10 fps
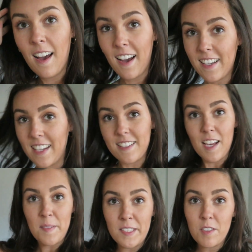Hi guys,
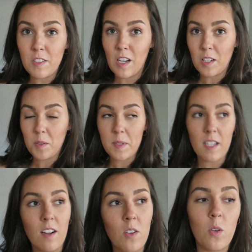I meant to vlog when we
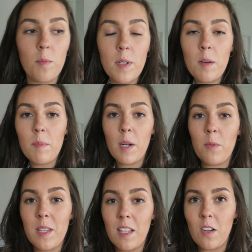got home,
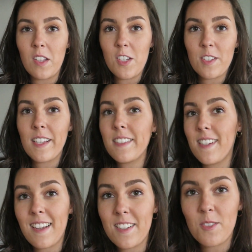but we literally just like
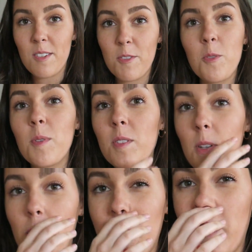dug into our food. We were
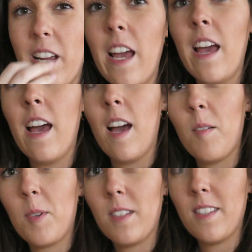so hungry.
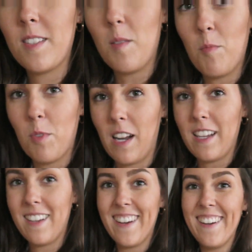I'm wearing this
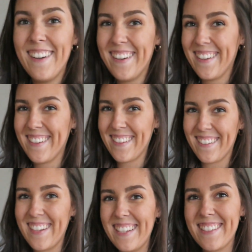bright
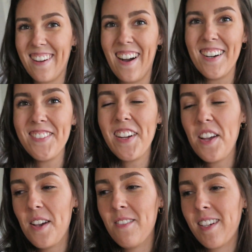green top
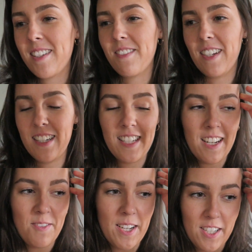because I wanted to
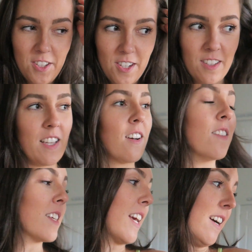get a picture like
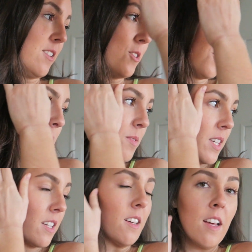on the couch with
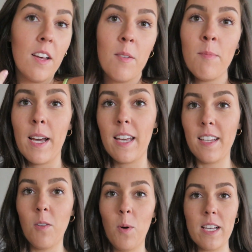like
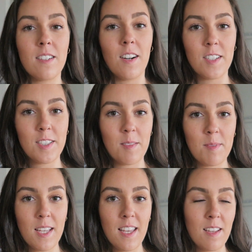my White Claw or
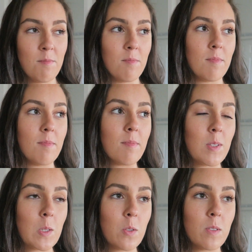something and
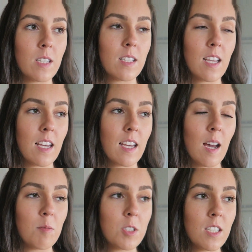do like a
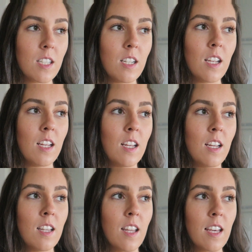caption
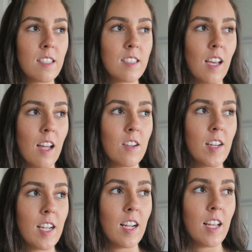like
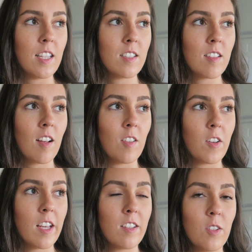Saturday nights are
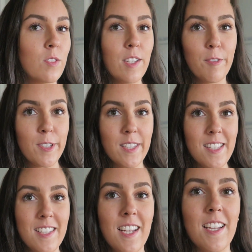looking a little different
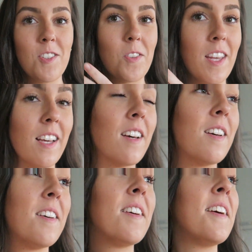these days, or like
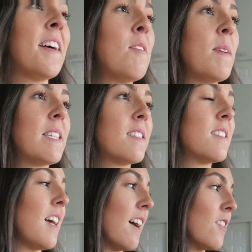big
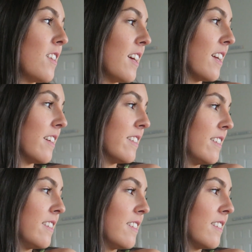Saturday
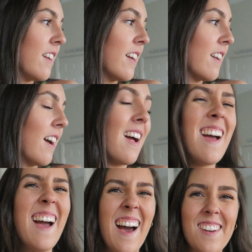night.
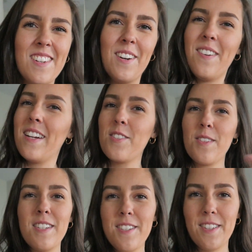I don't know. I just
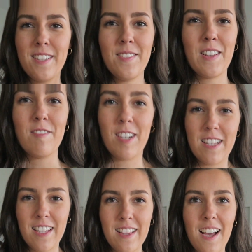want to do like something
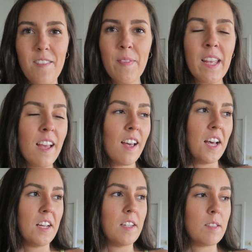funny like that.
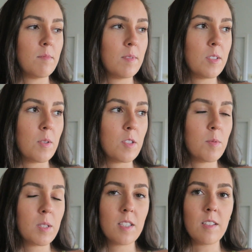So I
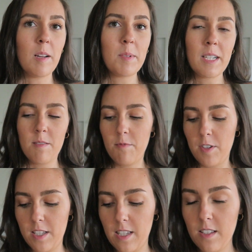just put this on, but now I'm
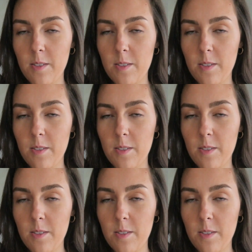freezing.